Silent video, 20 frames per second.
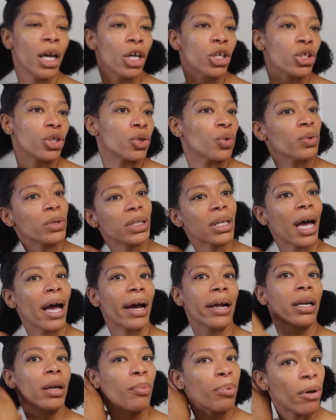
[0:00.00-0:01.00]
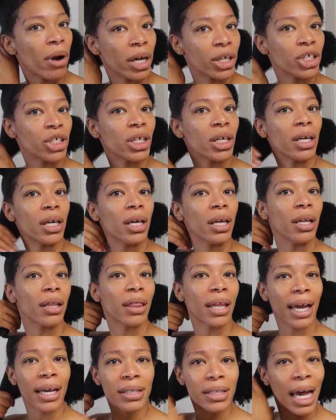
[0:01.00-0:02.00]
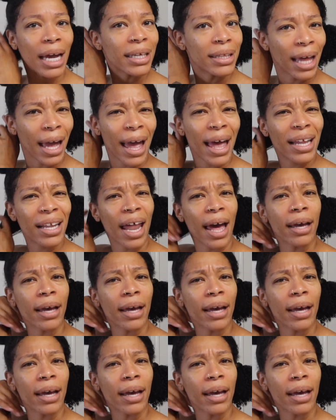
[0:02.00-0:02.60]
suicide, depression, things like that.